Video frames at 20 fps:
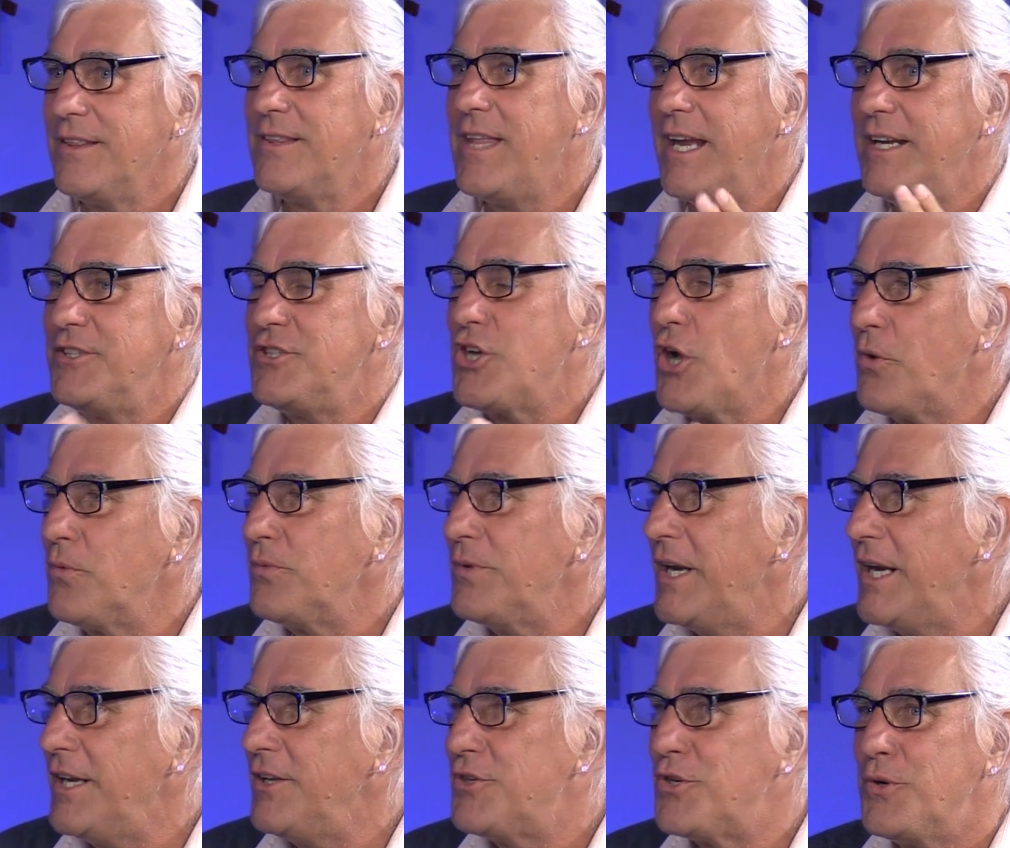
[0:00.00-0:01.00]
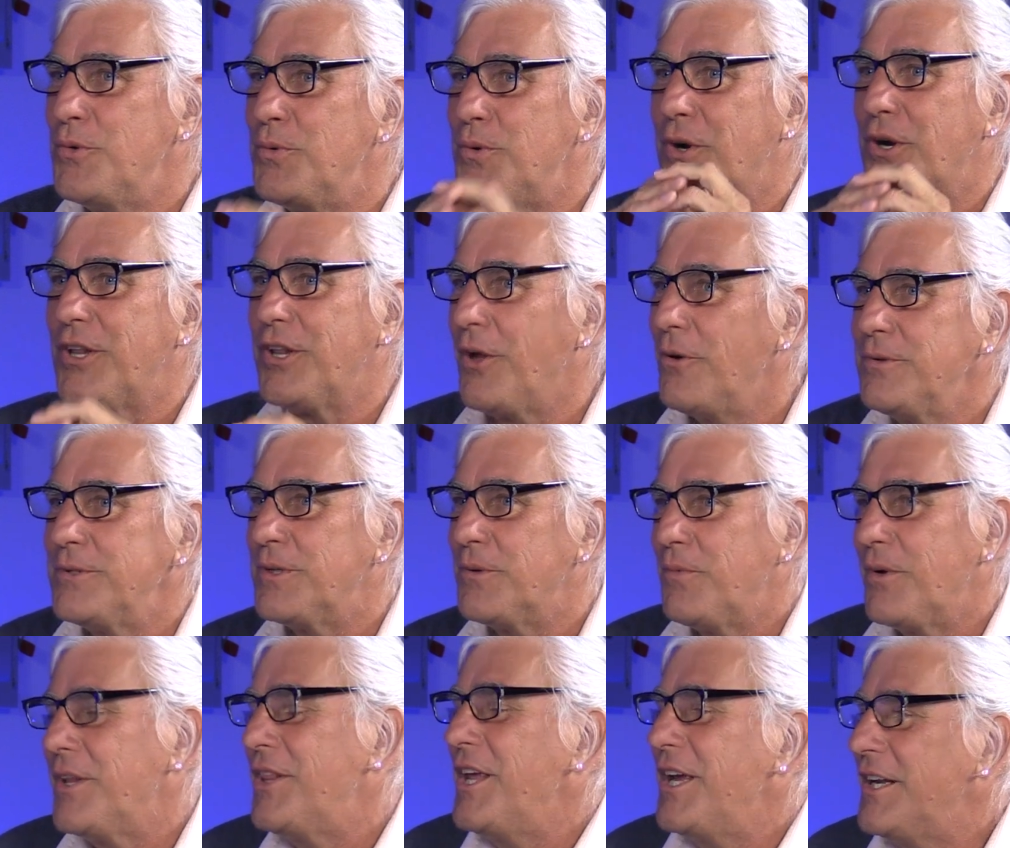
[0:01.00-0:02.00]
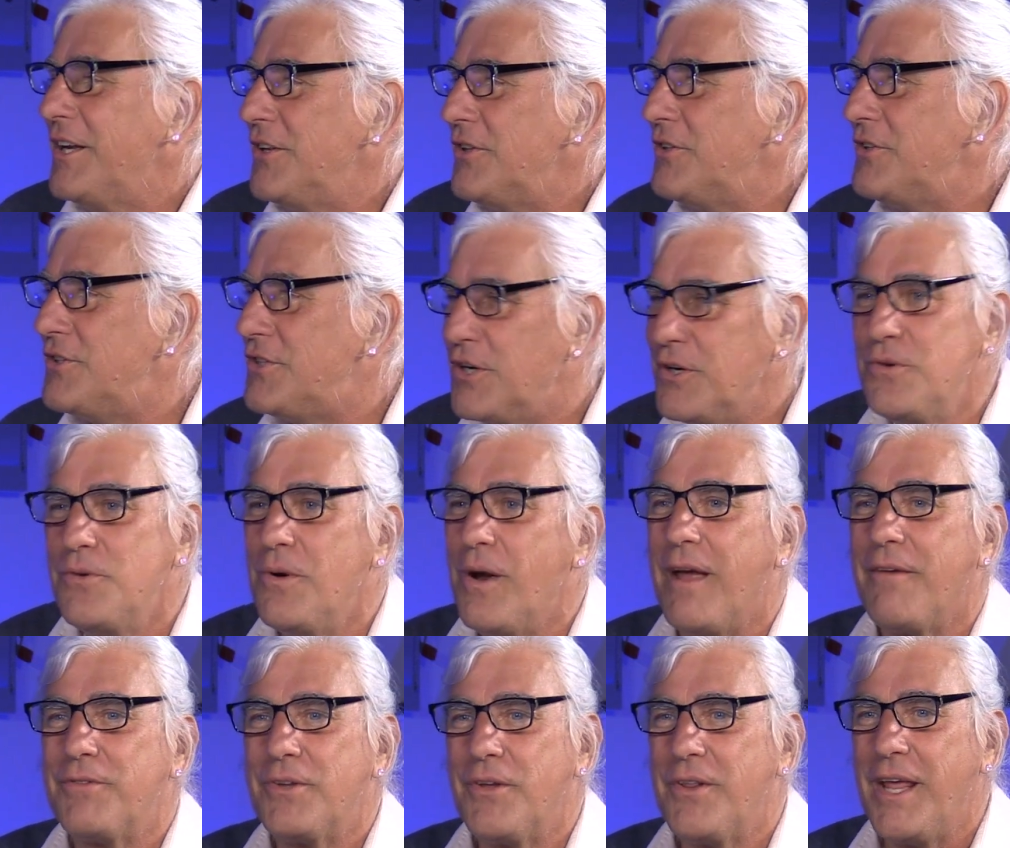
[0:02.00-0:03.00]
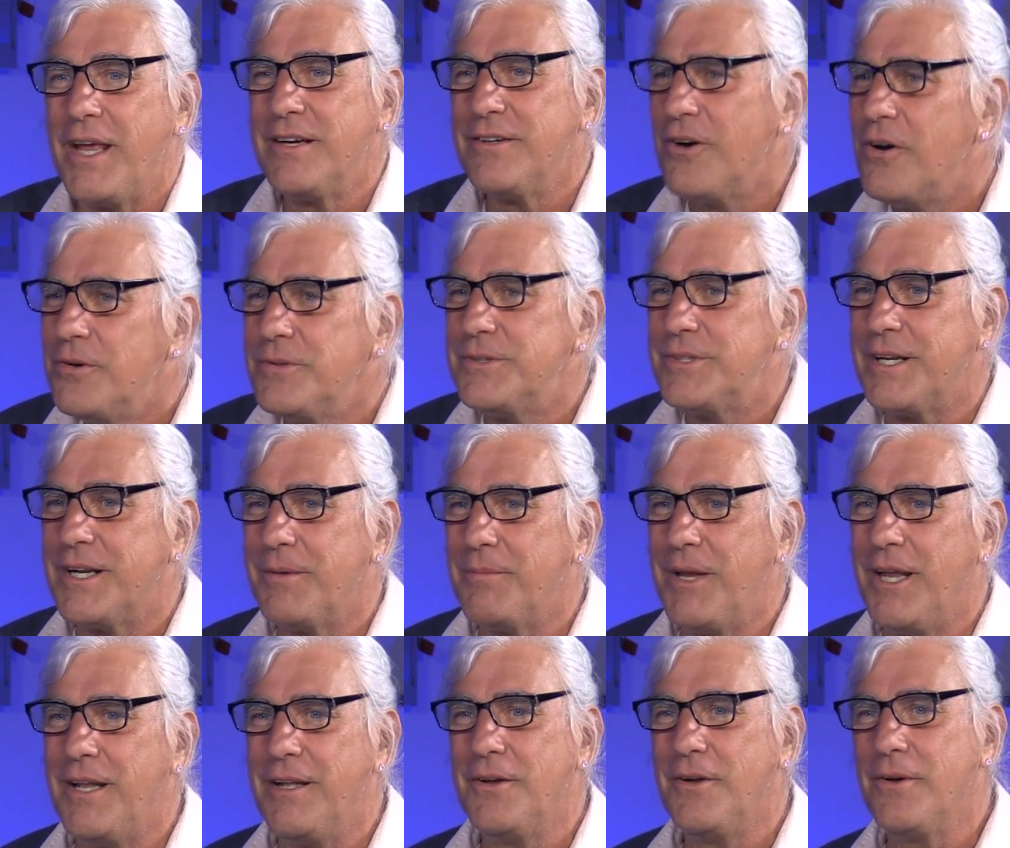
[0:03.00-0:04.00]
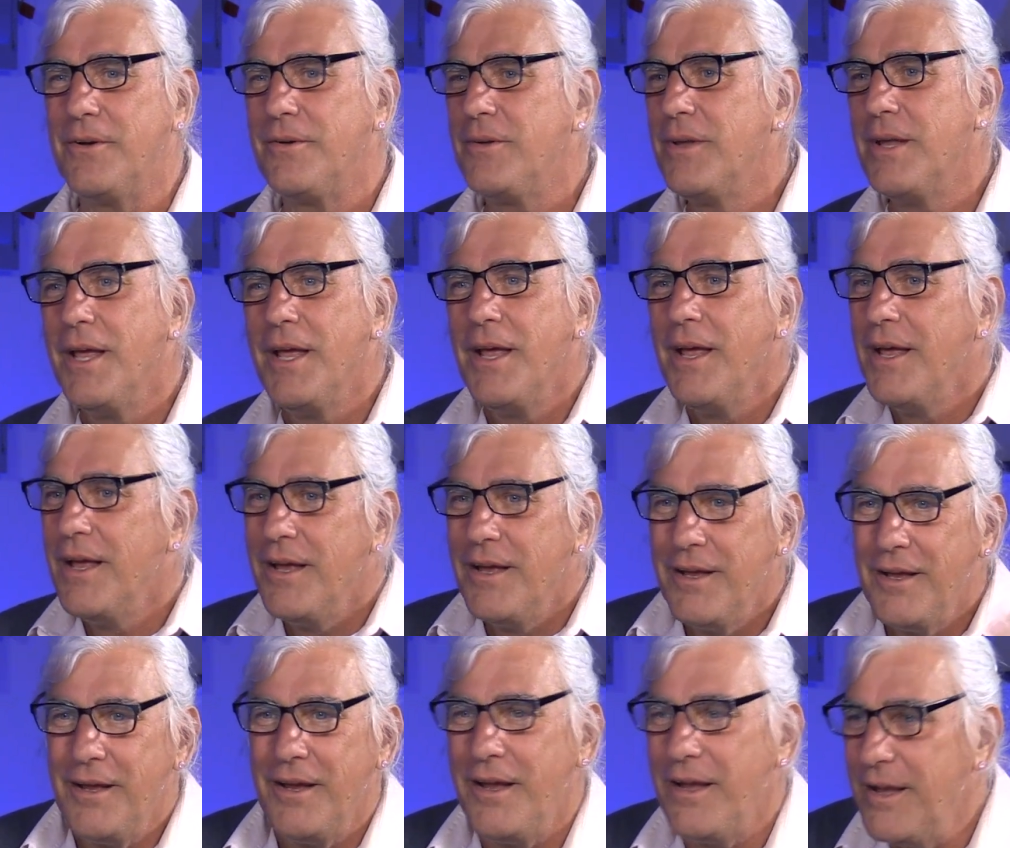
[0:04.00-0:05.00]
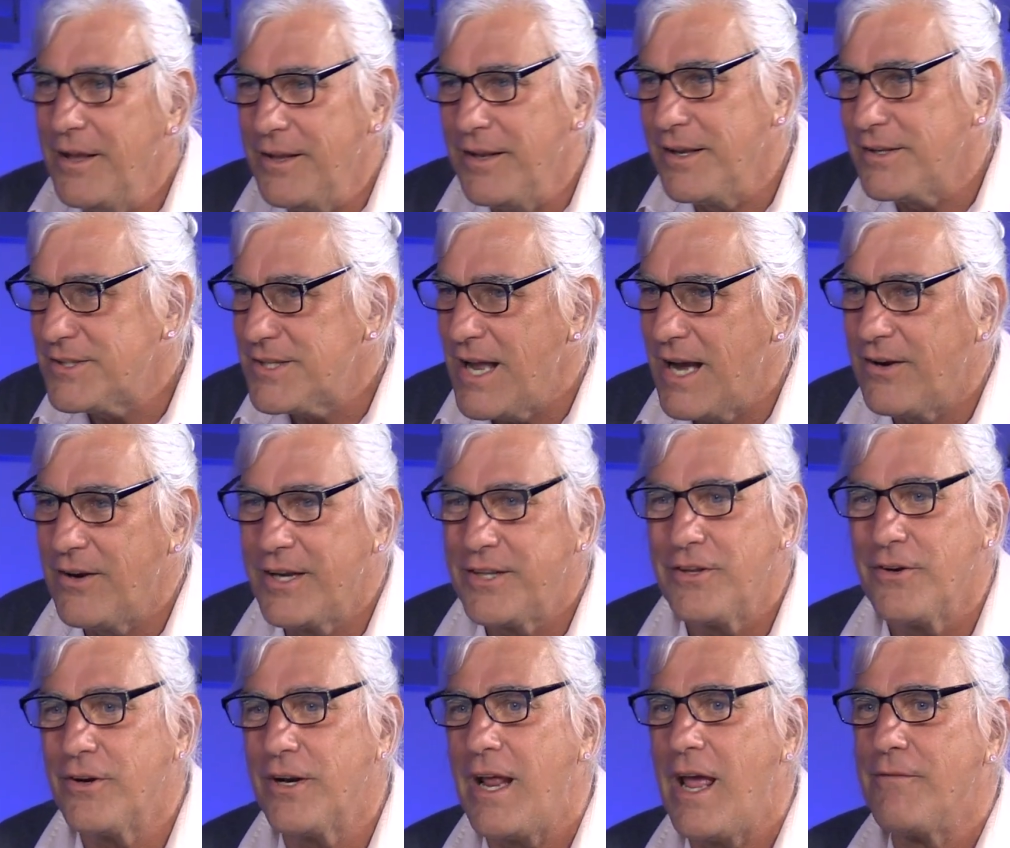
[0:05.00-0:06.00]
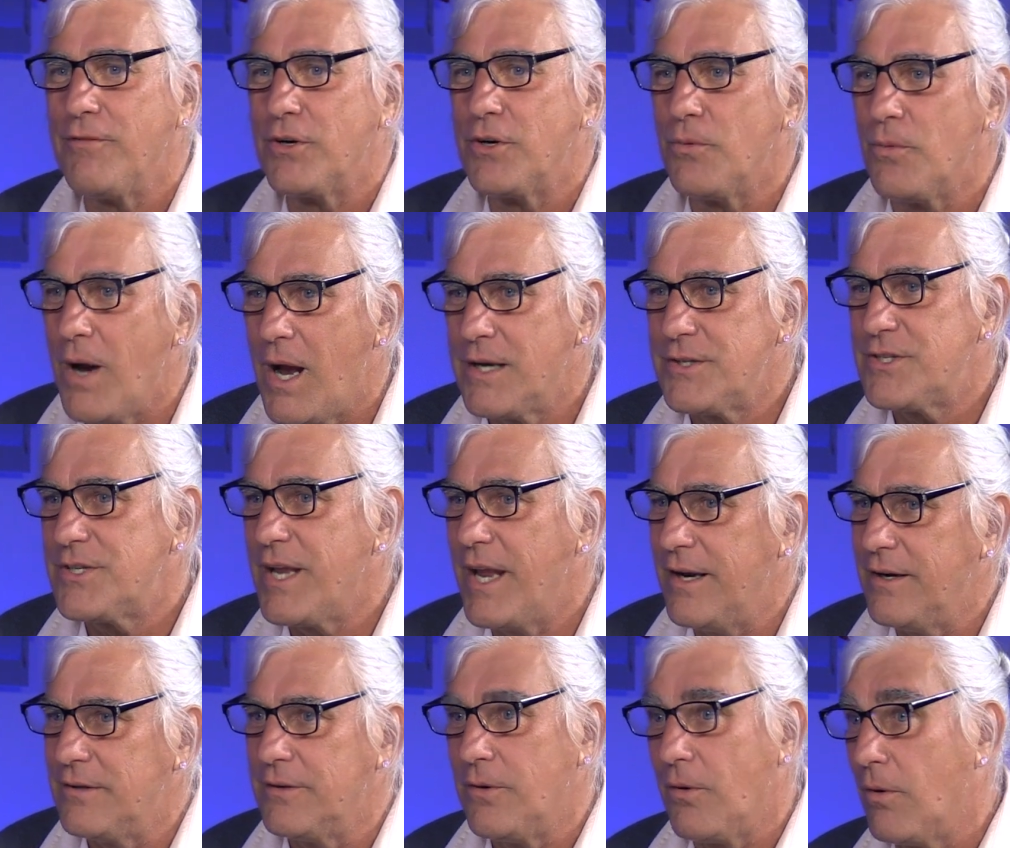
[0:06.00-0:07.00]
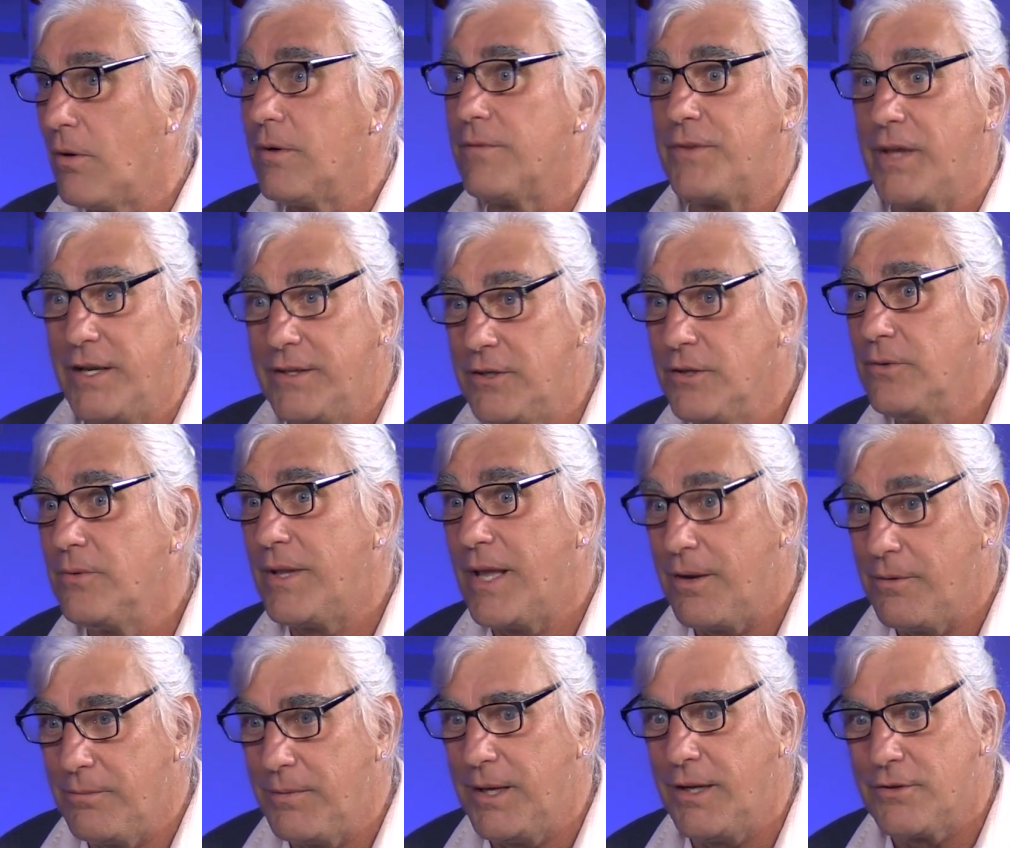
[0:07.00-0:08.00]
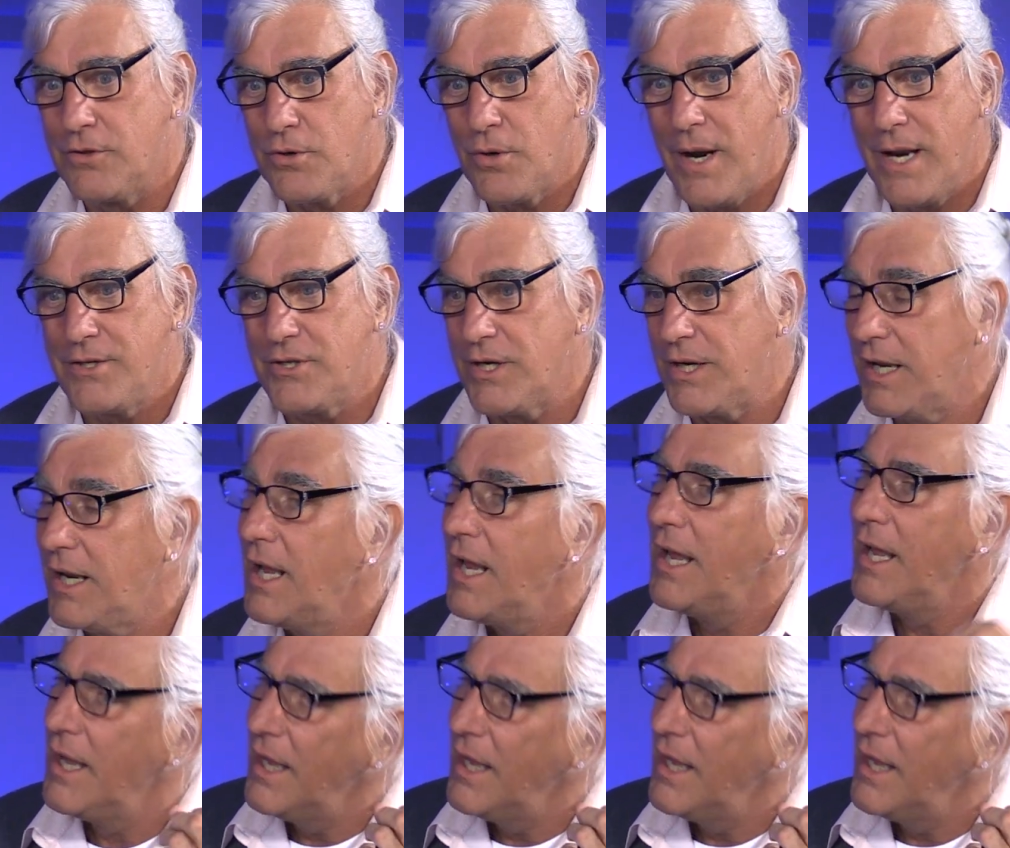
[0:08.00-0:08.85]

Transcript: They don't need to close it. What are they going to do That's after right. they close That's it? Right. I mean, it's not like they're going to have a garage sale, or if they do, that'd be a tragedy.